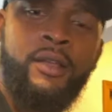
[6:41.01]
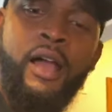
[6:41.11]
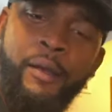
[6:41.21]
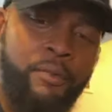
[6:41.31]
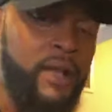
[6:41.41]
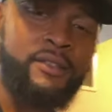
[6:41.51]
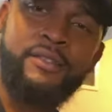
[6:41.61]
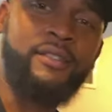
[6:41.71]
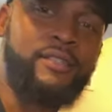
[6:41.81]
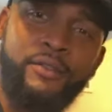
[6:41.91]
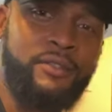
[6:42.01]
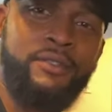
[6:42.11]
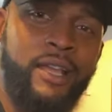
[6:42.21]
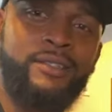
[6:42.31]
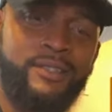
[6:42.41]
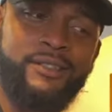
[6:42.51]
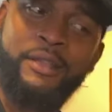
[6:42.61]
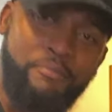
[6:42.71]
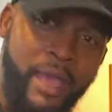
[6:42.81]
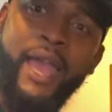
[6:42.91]
I'm practicing social
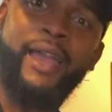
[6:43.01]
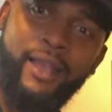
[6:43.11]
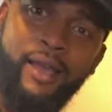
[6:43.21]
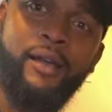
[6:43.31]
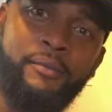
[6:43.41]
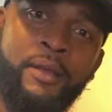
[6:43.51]
distancing. Bag up.